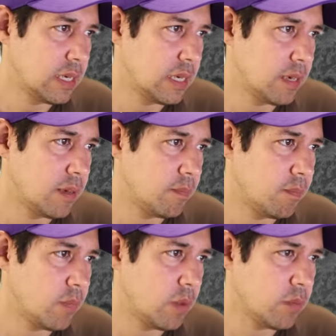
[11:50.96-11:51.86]
I'm
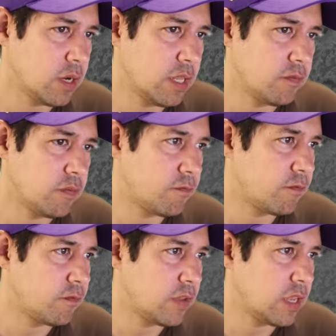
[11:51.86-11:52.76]
going to leave it
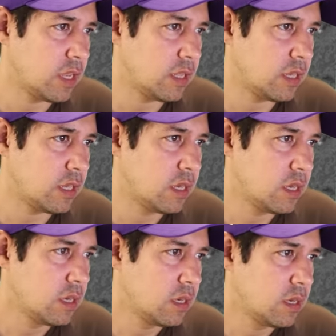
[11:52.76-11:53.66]
fairly
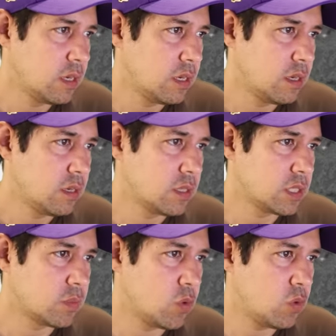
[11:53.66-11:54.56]

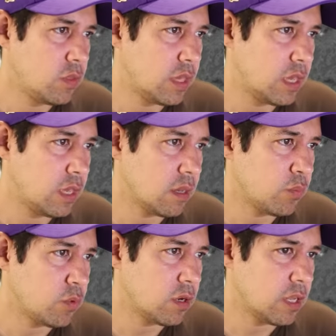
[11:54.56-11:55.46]
smooth here. I'll
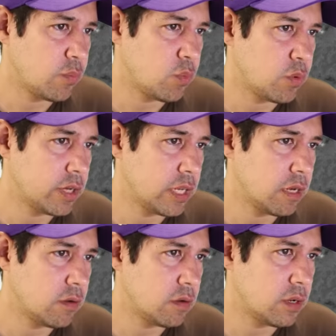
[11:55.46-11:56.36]
put another point
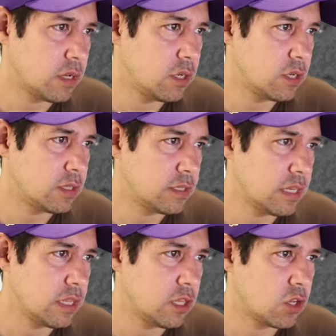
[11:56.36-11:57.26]
here, and you can
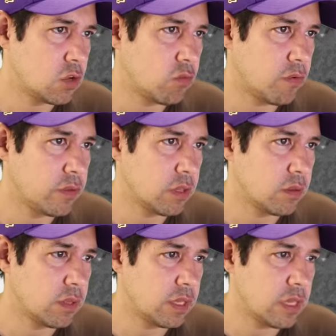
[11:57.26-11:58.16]
see that you can
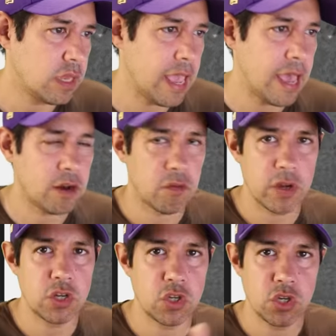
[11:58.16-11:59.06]
reveal the outer
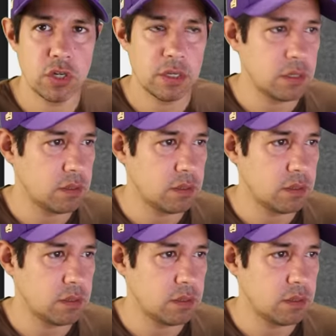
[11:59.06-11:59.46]
edge